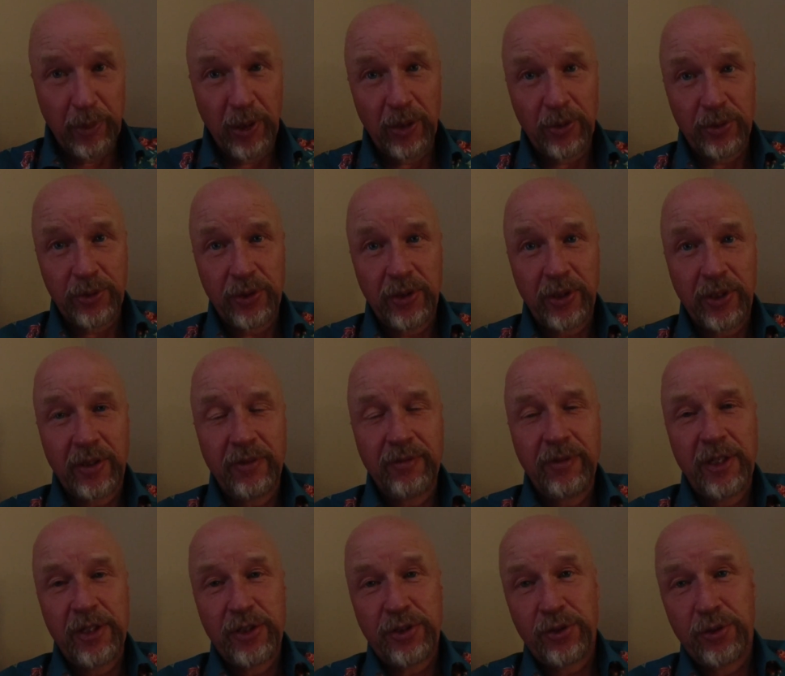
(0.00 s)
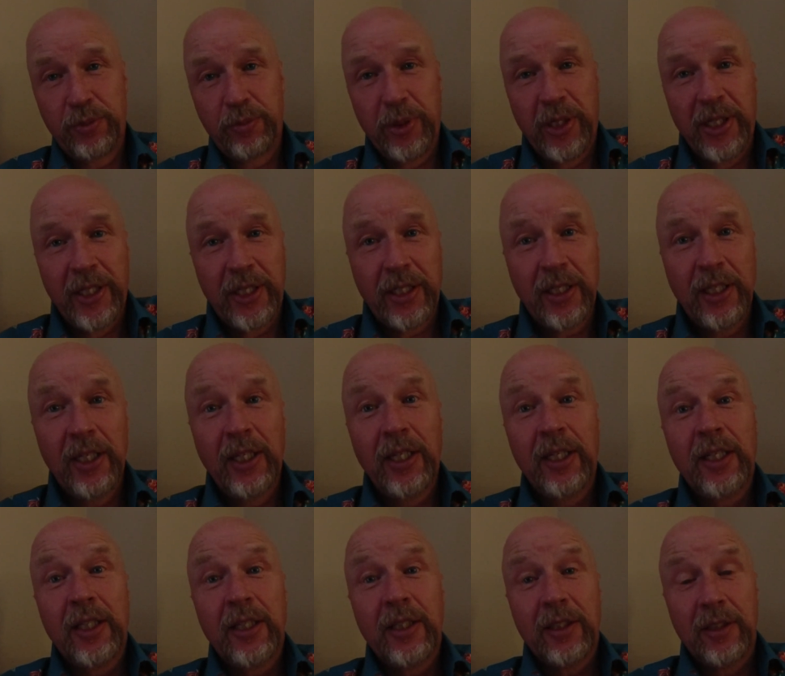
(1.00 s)
miles on a conventional bike.
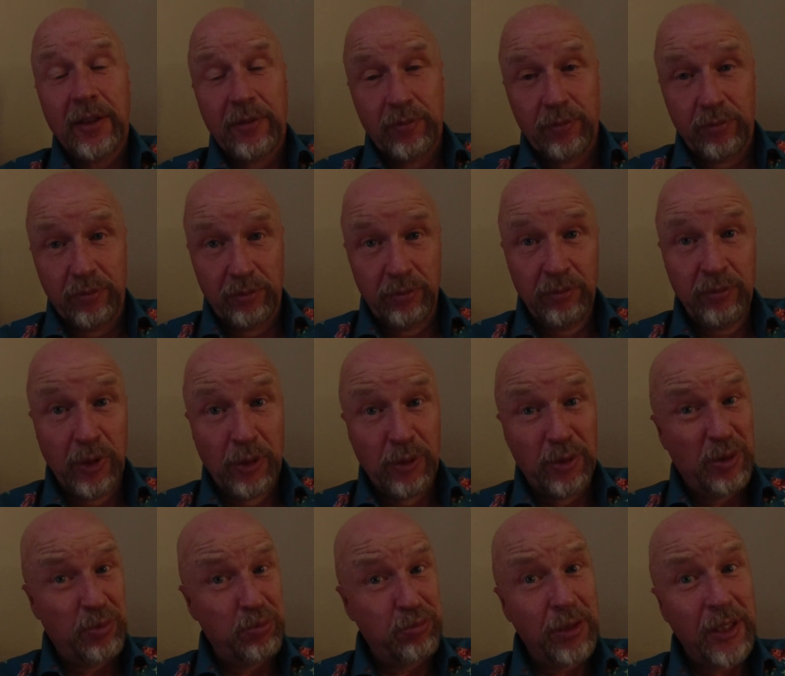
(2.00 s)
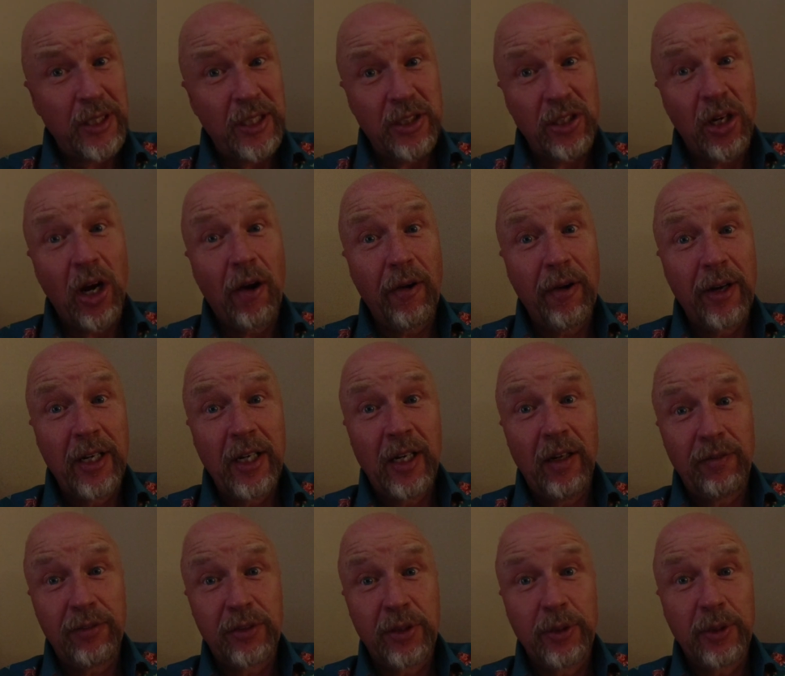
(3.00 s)
It was pretty tiring
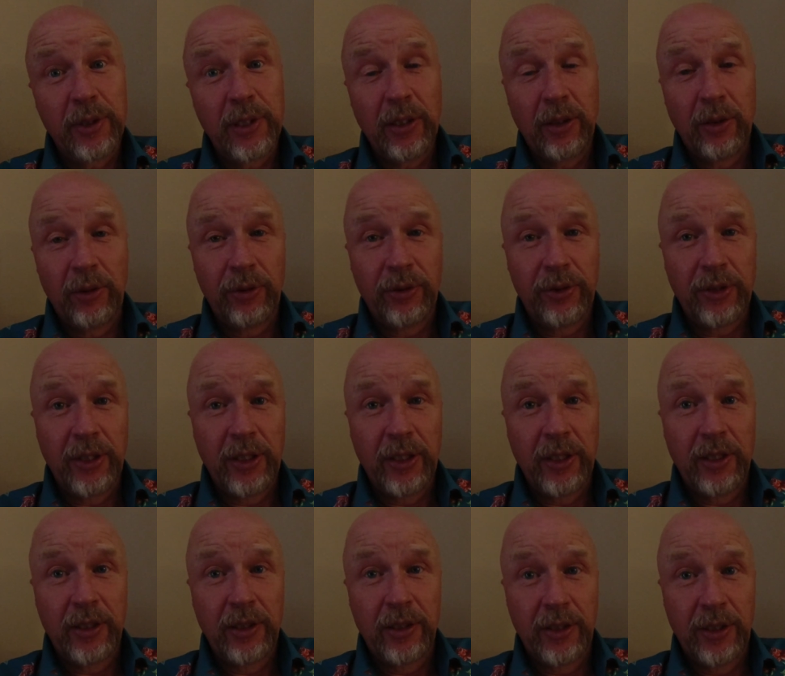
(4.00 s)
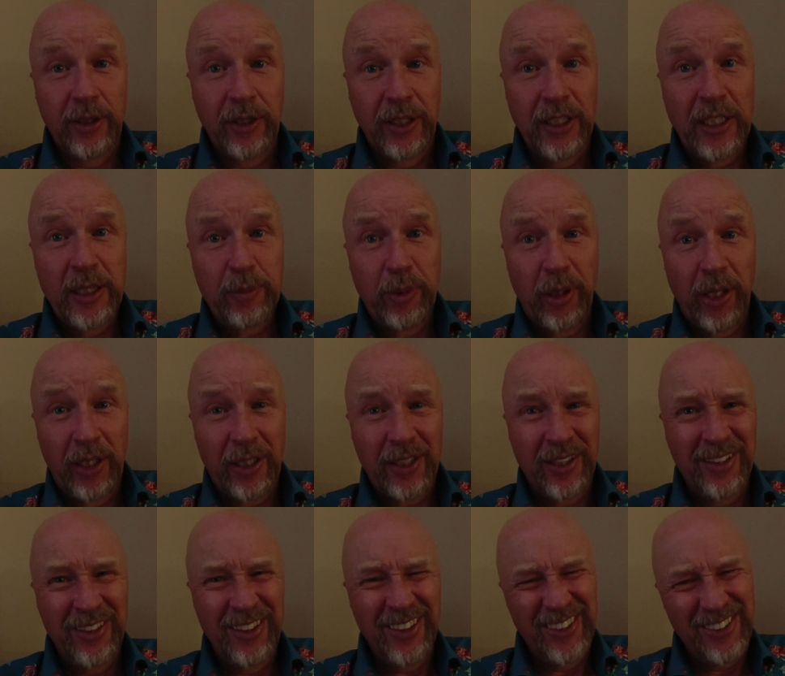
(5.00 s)
enough doing it on an e-bike.
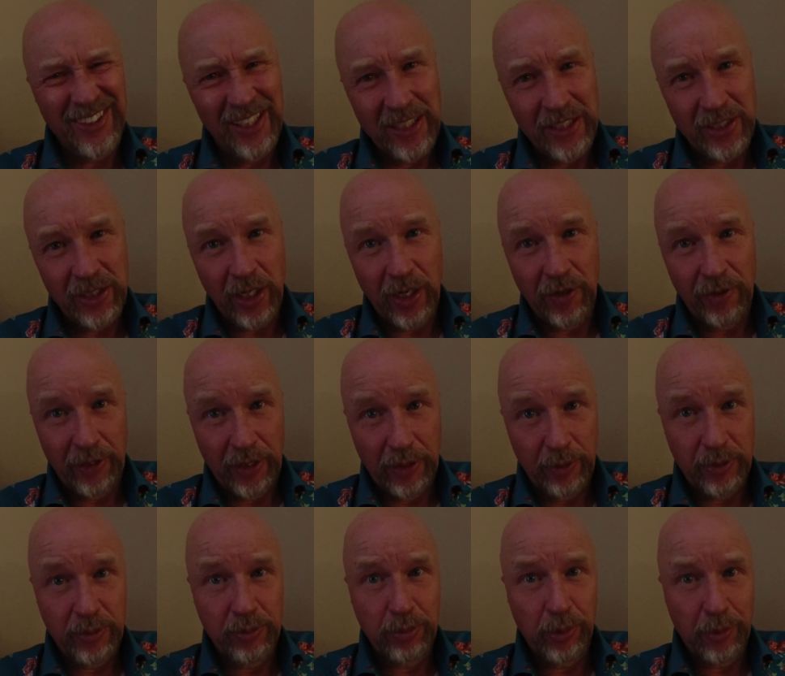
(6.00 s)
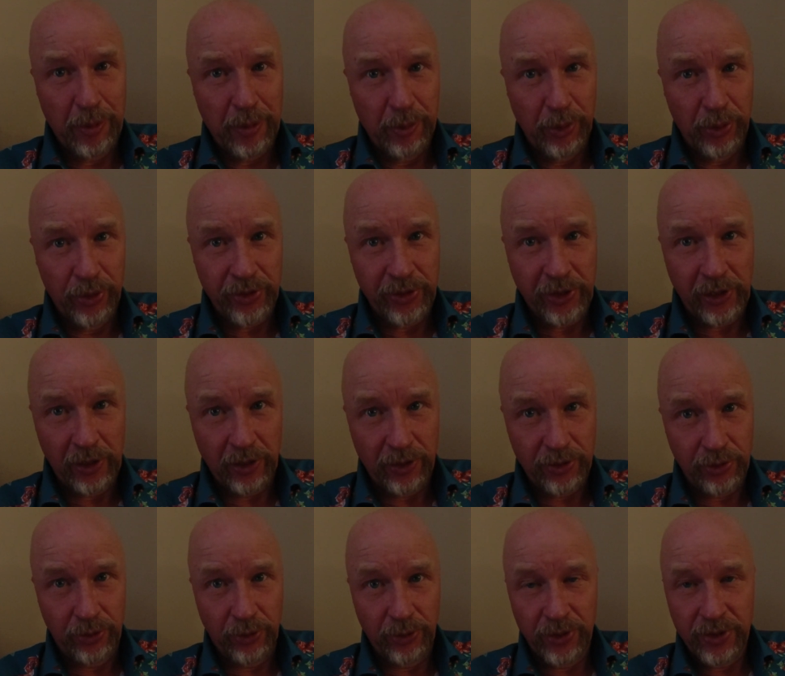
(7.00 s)
I say tiring, it was probably more saddle
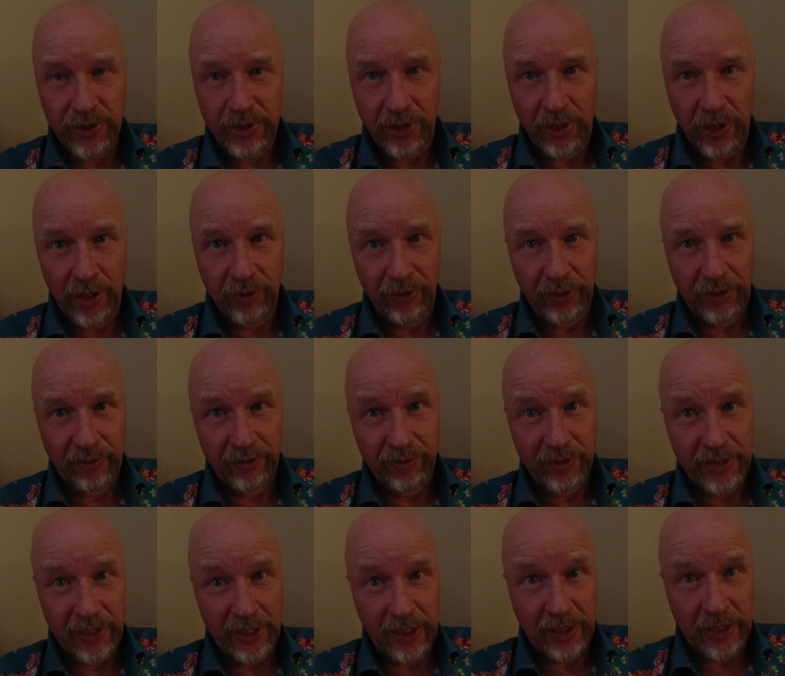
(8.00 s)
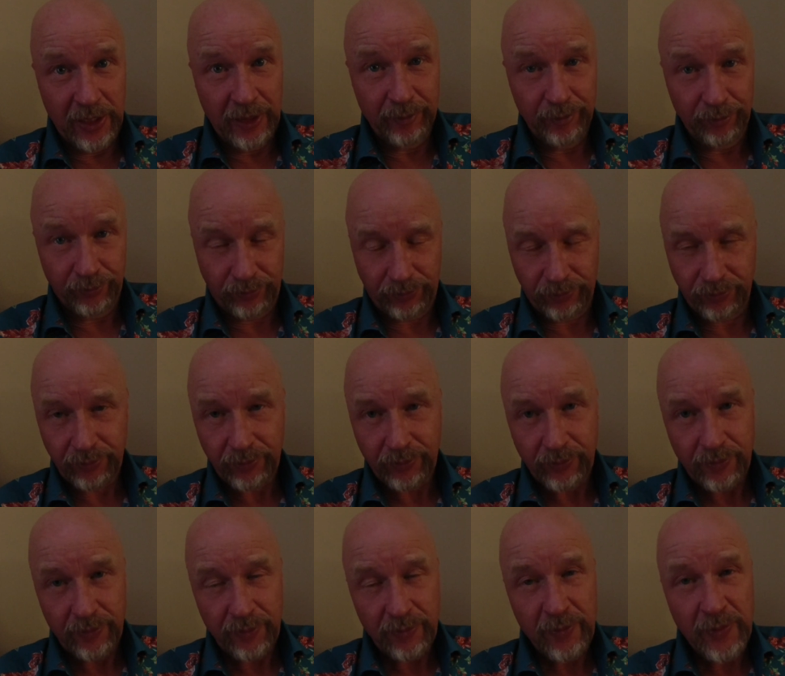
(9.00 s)
sore than tiring physically.
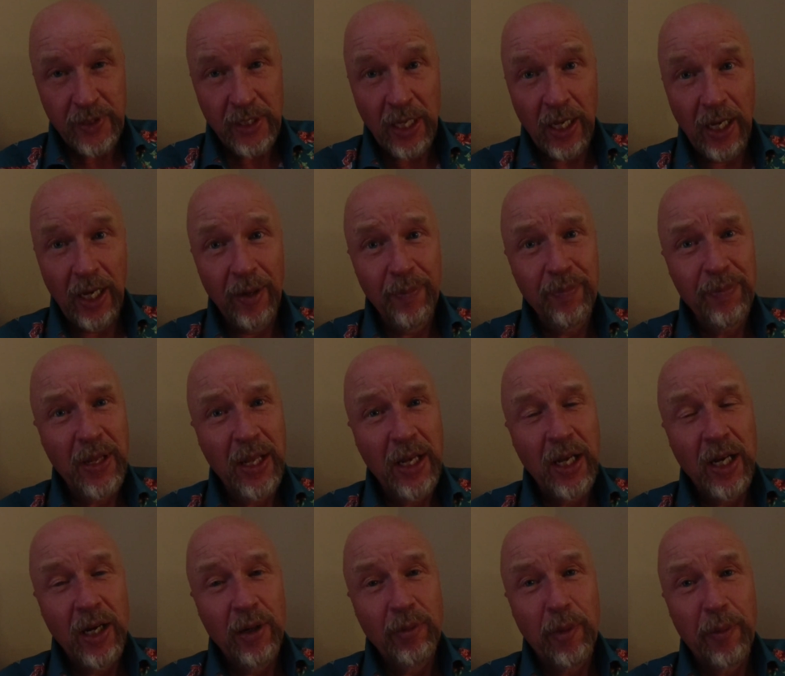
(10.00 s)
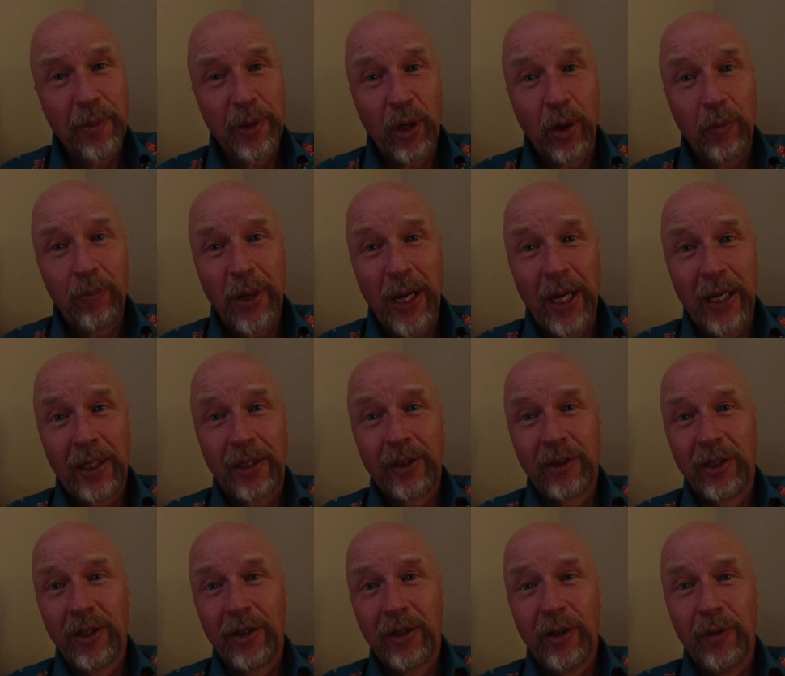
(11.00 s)
When we got
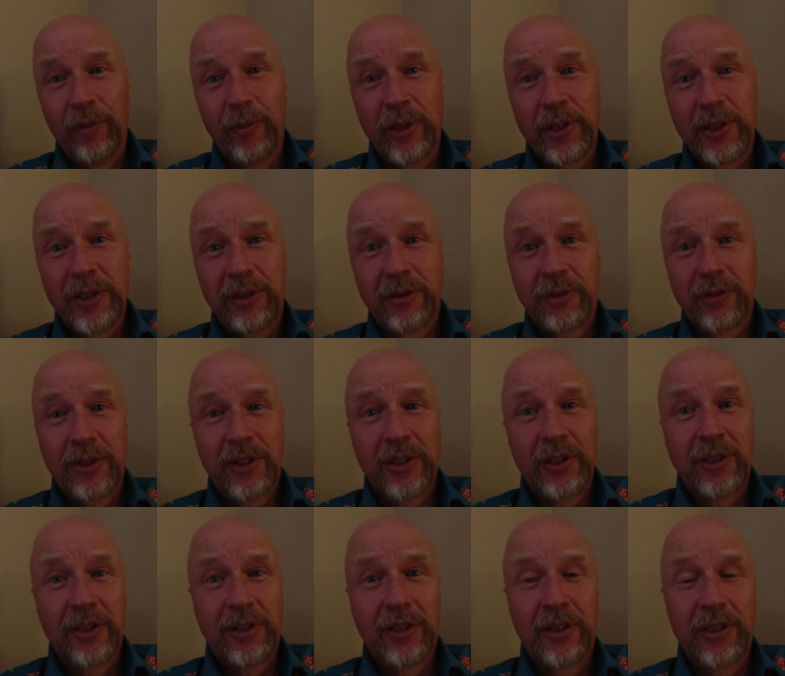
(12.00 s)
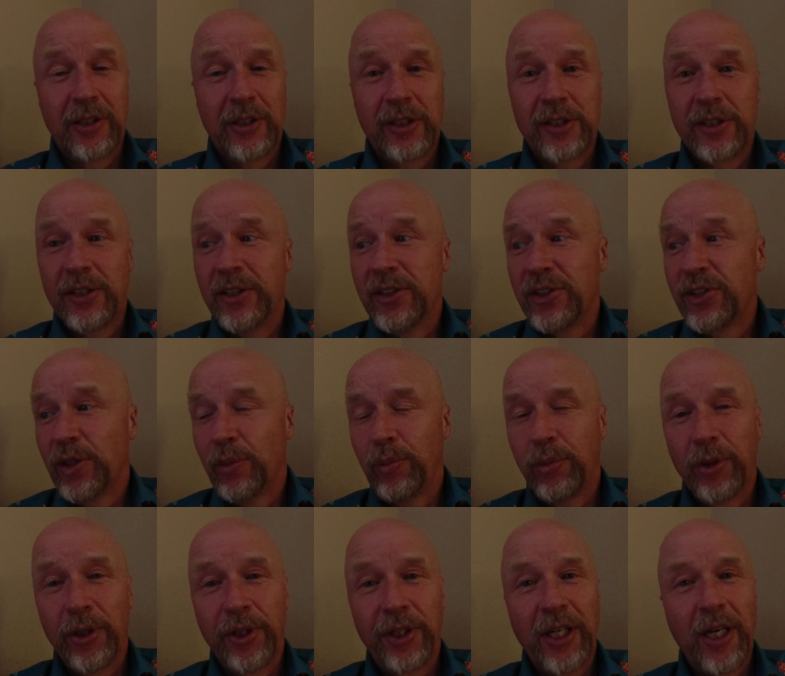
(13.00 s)
back and we told the guys at the shop
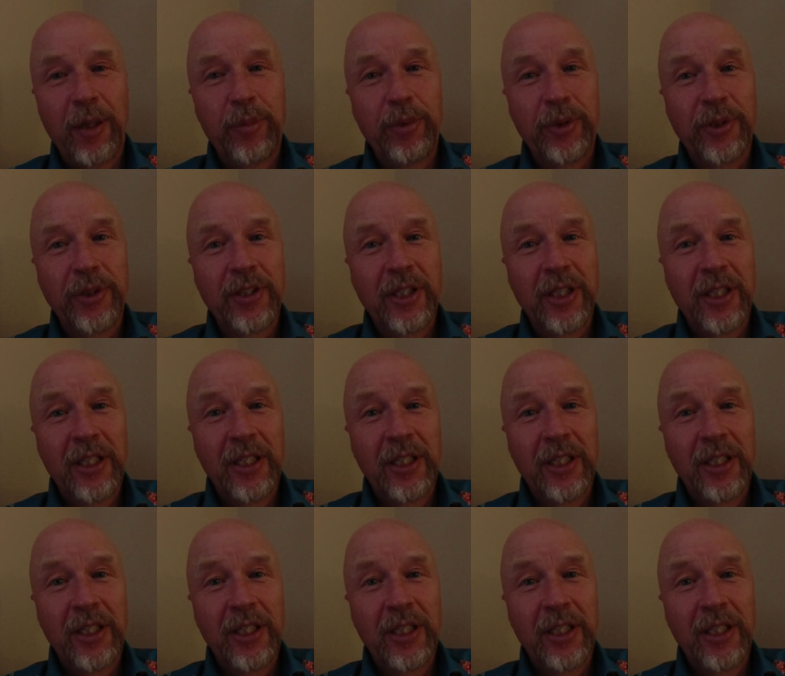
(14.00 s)
what had happened,